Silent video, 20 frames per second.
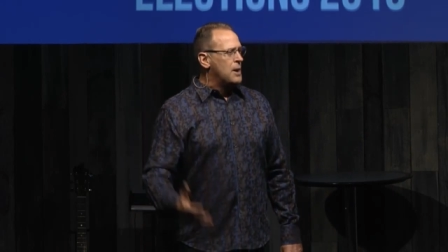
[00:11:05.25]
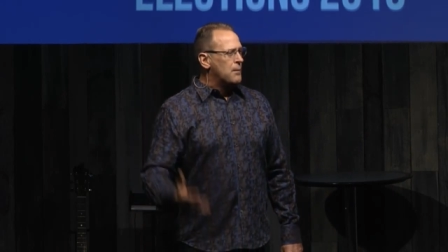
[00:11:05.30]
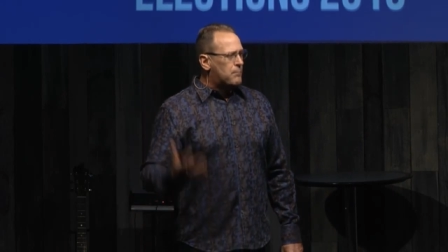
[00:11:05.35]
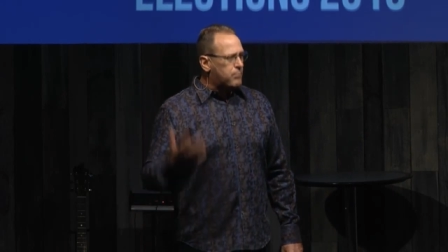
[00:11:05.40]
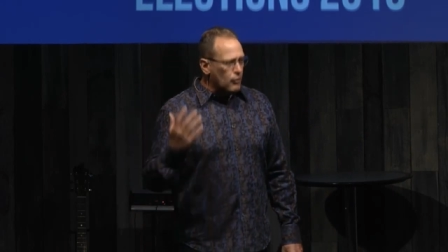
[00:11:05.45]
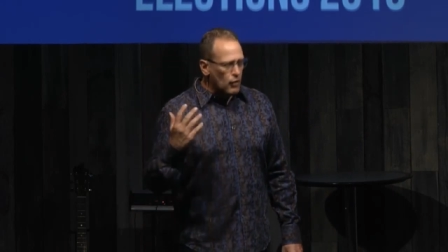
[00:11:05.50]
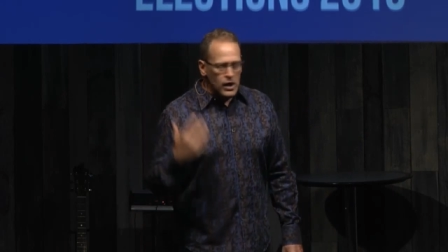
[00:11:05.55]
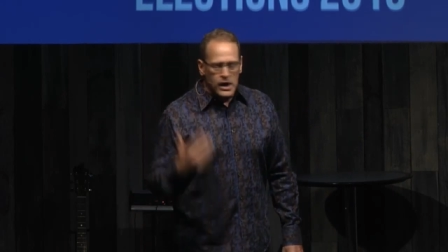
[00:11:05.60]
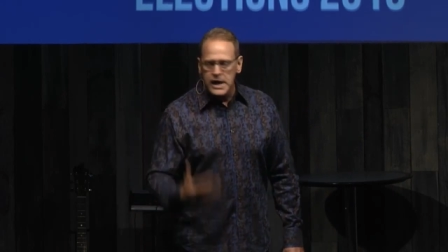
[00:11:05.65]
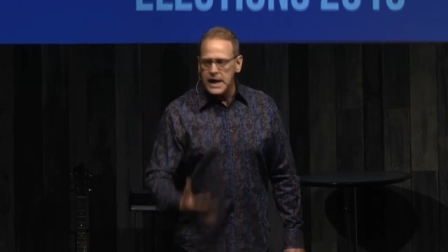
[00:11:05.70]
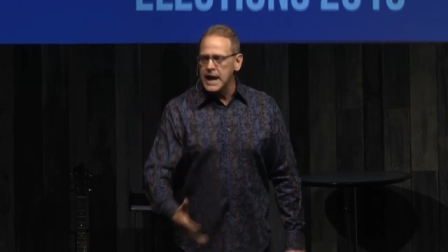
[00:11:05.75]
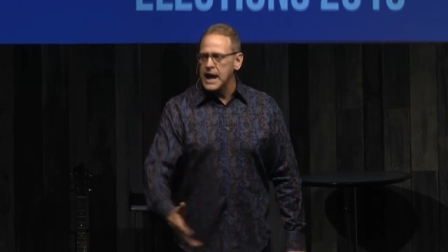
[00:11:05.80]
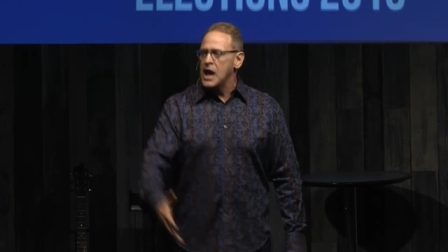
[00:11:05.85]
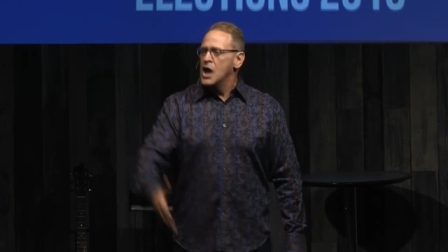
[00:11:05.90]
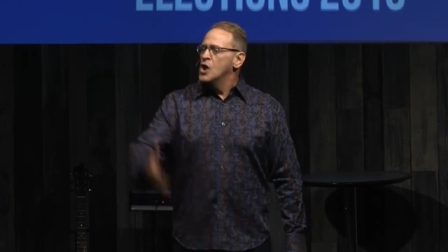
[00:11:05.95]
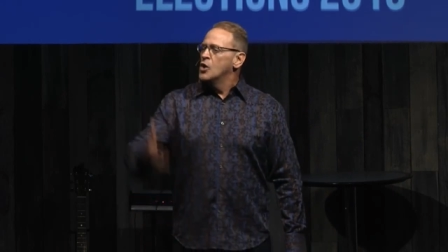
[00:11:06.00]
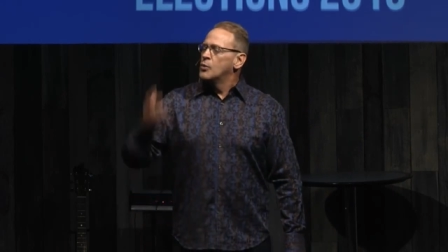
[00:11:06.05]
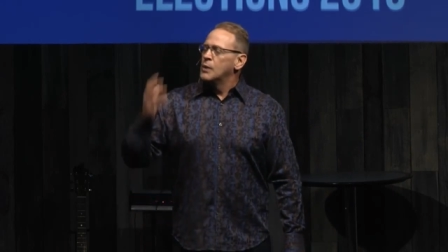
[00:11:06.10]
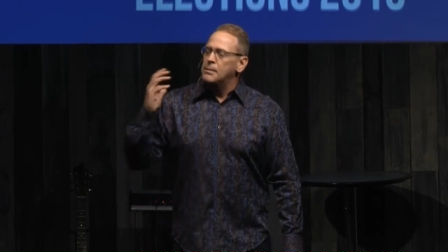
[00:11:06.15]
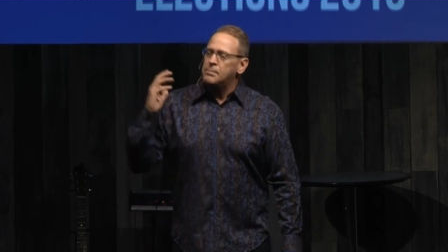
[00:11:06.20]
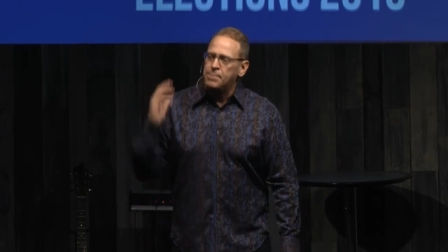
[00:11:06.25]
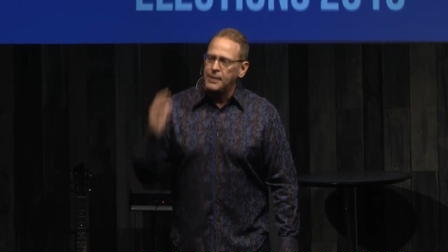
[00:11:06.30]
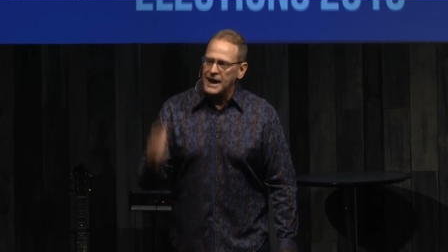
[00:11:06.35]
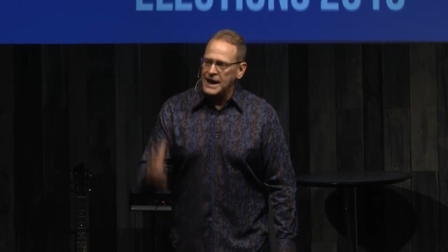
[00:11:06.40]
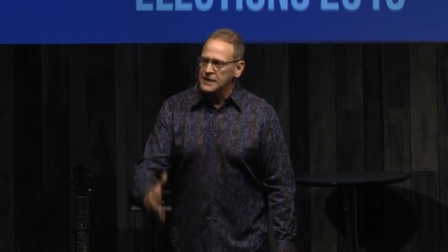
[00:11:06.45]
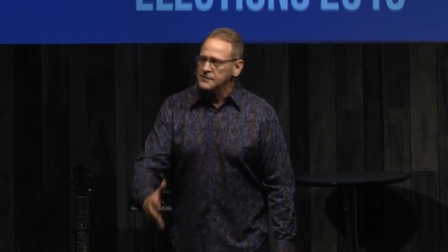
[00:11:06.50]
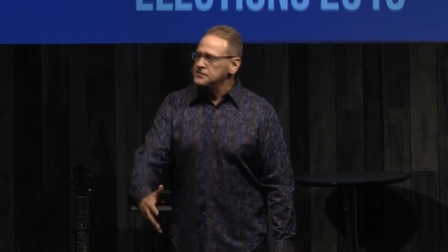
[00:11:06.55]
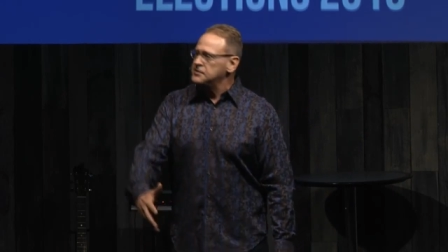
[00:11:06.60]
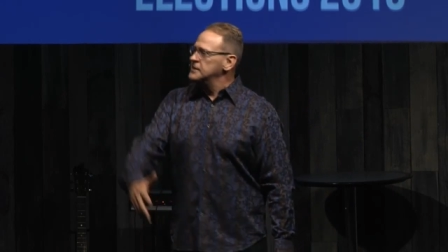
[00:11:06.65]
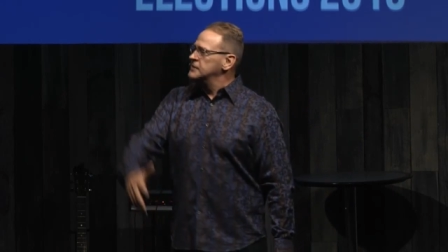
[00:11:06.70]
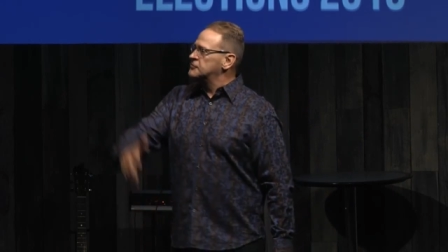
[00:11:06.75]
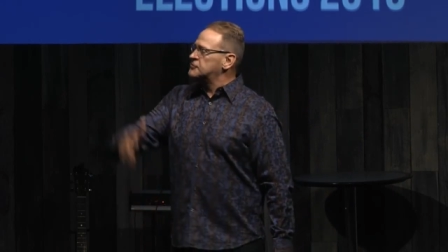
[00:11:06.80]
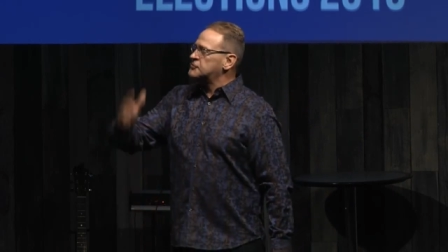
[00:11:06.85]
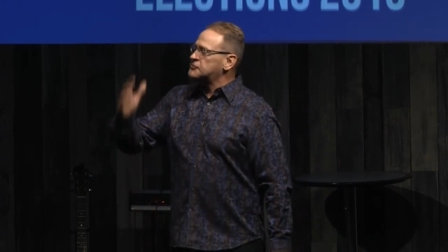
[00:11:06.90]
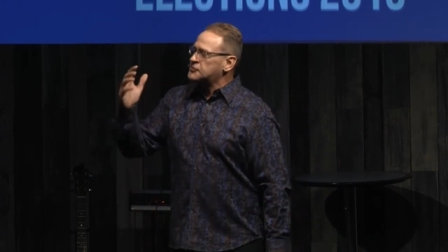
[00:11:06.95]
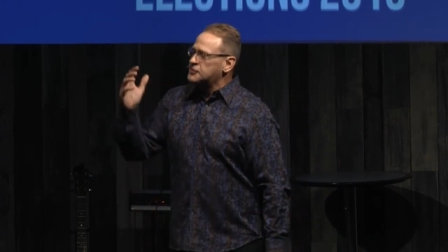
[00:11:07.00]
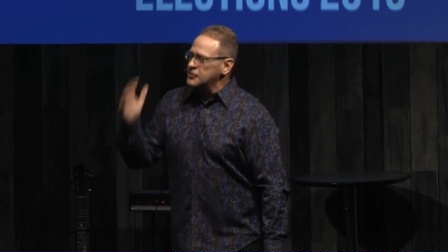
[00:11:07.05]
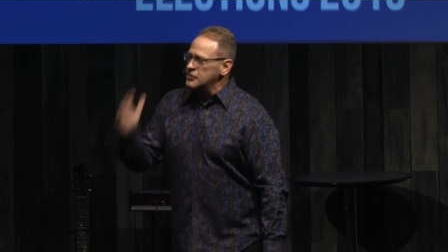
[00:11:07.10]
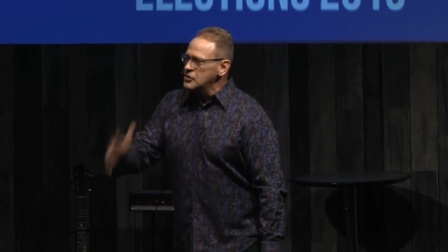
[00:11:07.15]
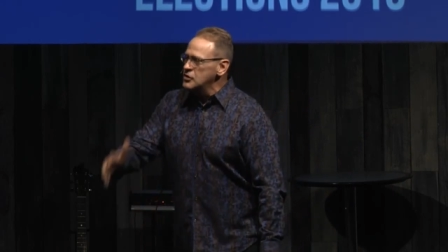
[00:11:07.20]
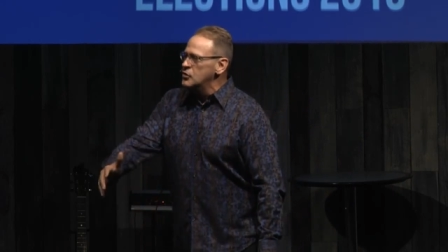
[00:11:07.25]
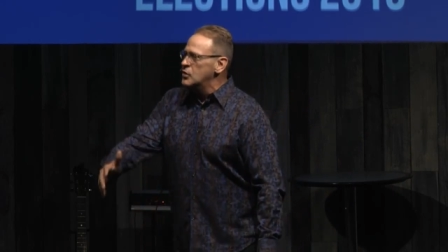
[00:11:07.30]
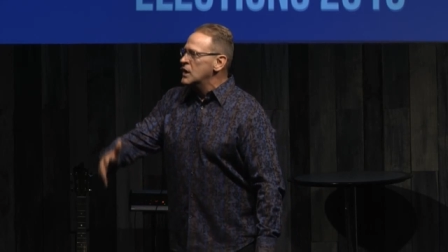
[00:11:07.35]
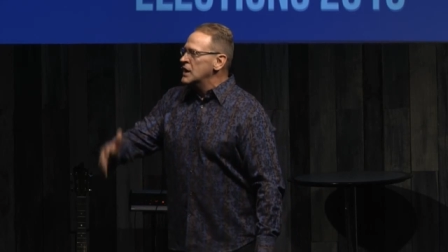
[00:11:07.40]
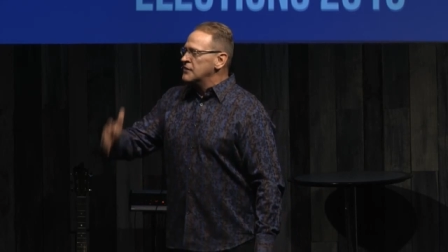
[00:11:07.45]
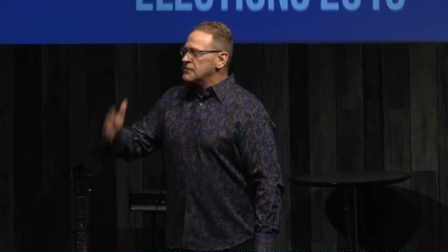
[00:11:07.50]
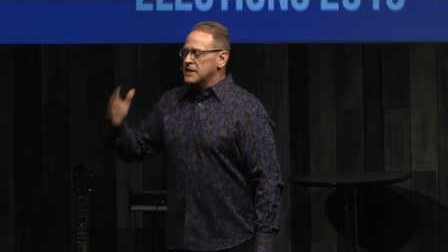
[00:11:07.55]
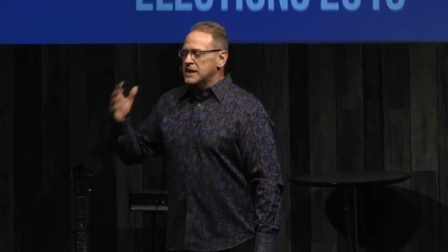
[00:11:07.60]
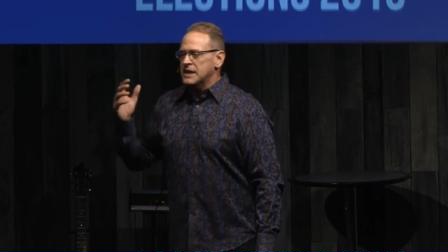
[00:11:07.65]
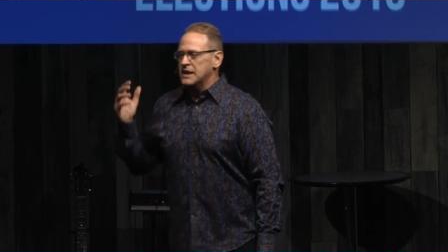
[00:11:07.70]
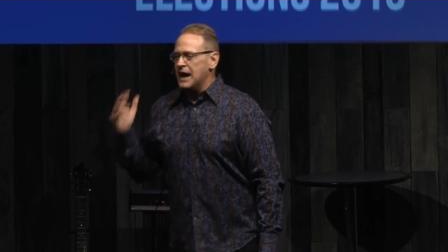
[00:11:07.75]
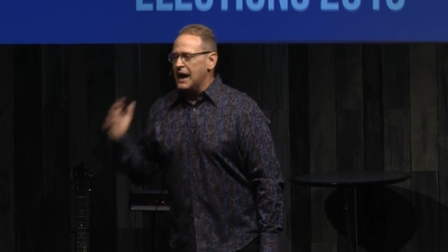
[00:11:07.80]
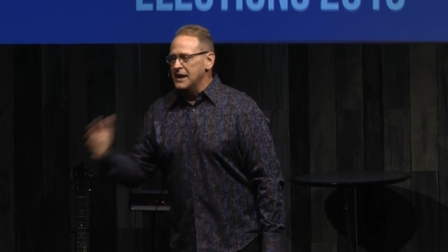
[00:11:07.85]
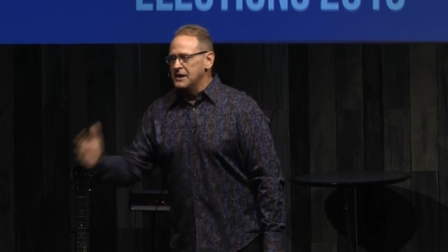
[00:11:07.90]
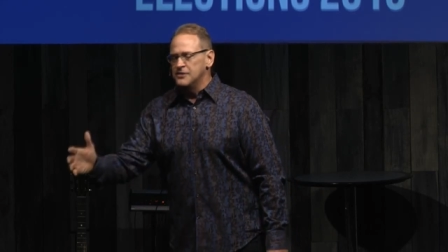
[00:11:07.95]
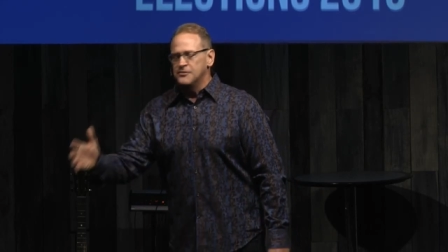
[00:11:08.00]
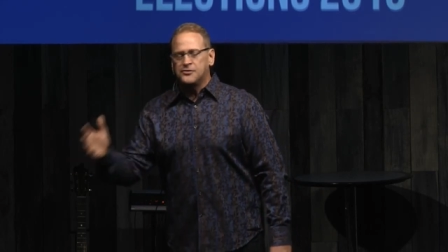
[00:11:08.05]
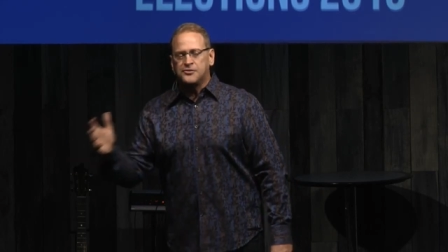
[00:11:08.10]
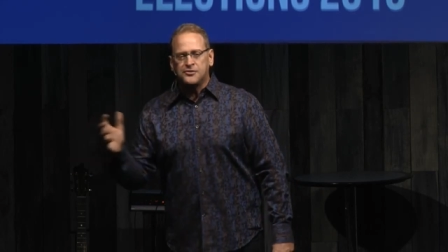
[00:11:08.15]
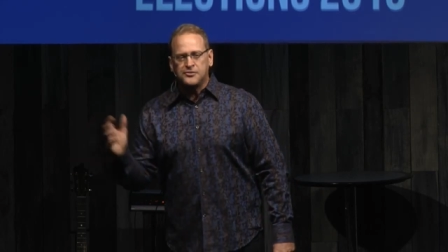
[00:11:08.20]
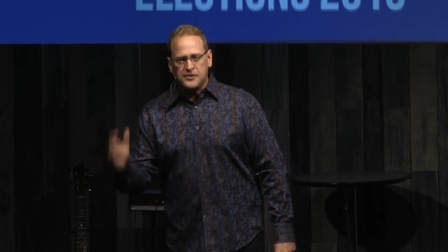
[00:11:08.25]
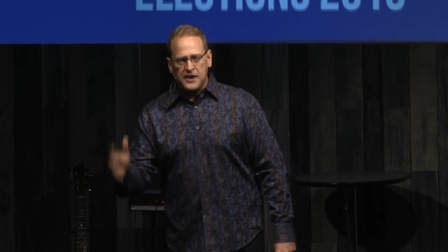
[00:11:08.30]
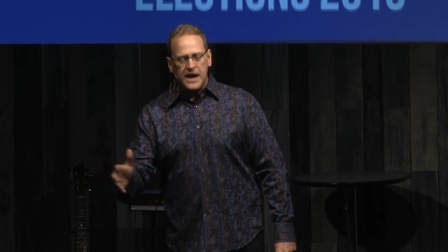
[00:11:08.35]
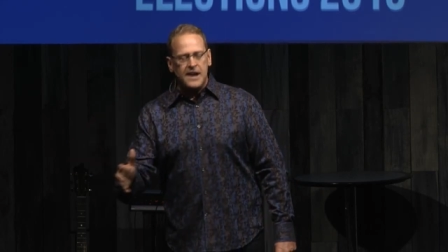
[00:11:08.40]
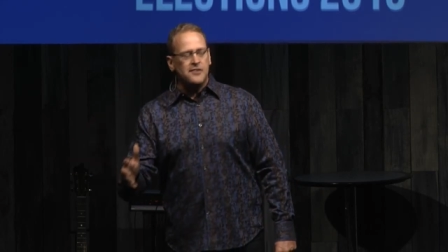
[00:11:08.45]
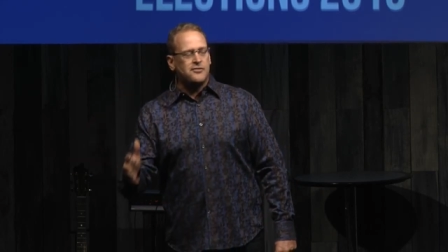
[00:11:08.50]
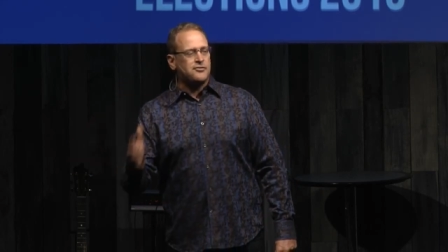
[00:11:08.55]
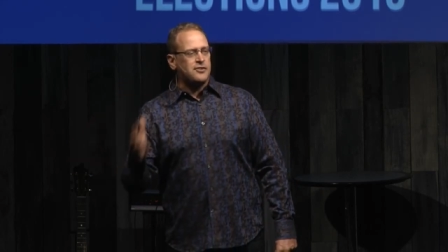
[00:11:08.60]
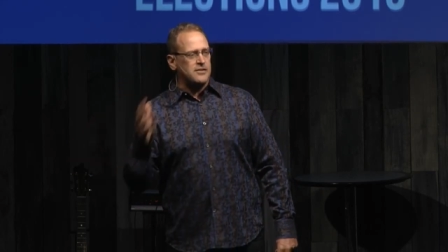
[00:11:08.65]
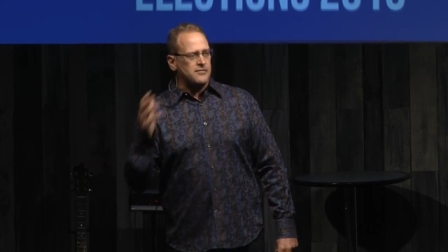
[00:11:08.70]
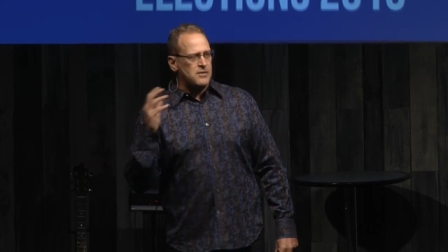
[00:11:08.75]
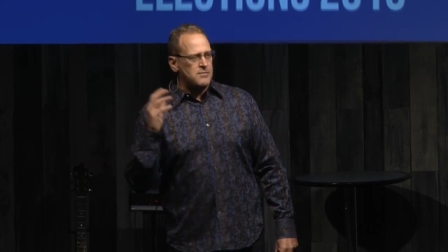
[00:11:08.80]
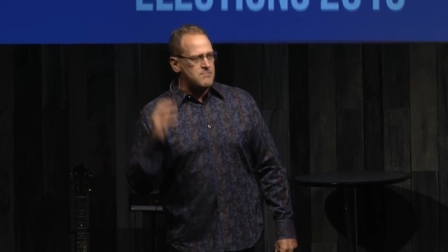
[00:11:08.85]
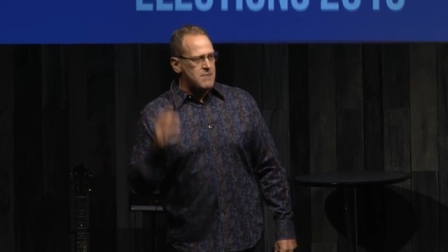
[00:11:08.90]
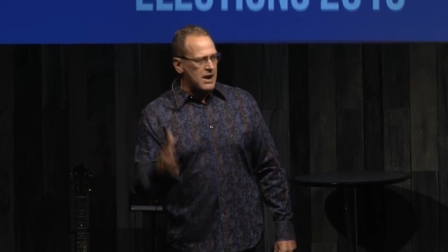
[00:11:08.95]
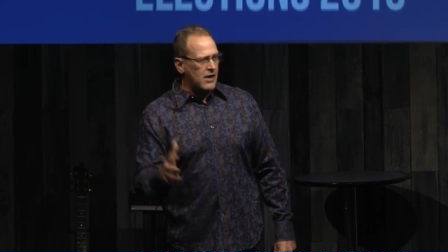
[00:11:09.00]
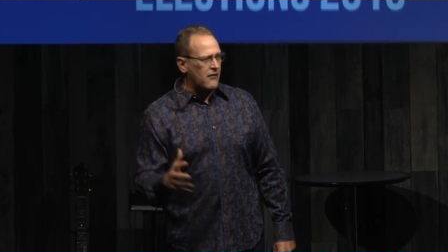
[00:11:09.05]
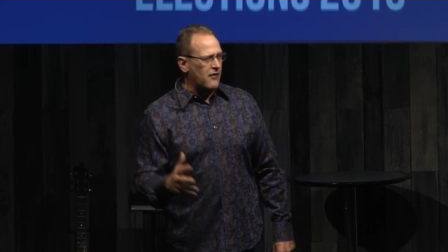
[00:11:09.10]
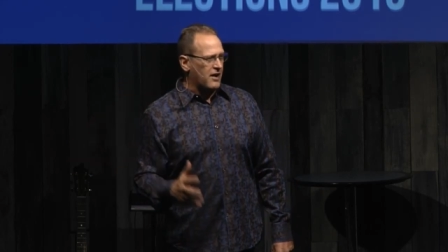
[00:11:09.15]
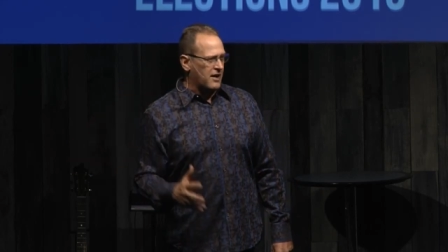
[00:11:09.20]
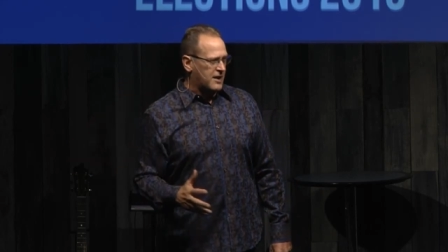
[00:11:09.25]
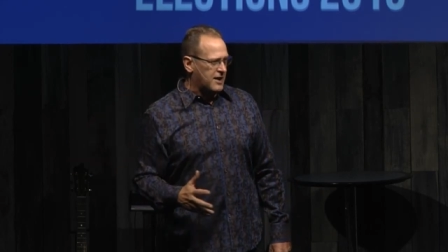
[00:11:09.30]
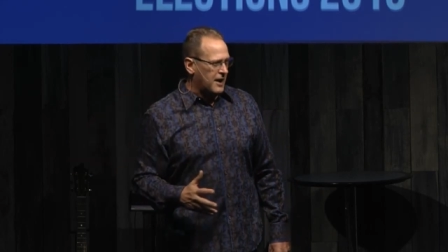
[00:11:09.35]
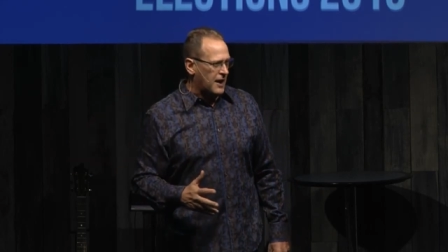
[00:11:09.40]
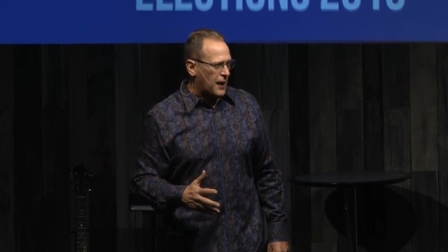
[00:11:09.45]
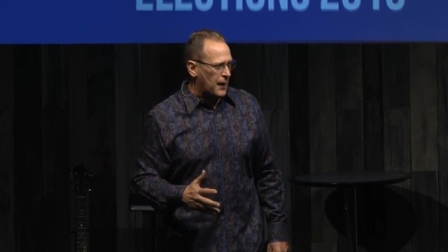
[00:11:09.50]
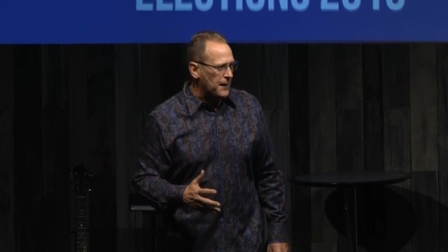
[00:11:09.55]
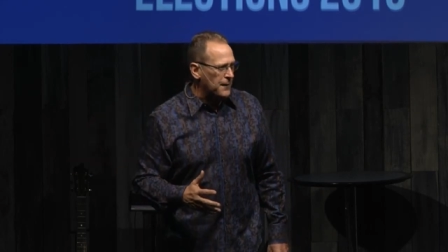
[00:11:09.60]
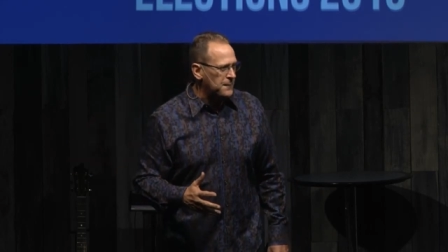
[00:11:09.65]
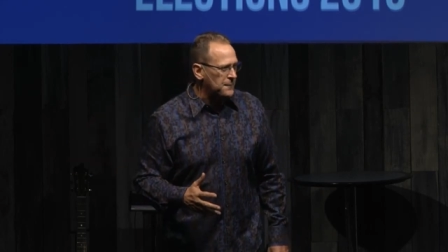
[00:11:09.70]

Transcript: bring repentance to the United States of America.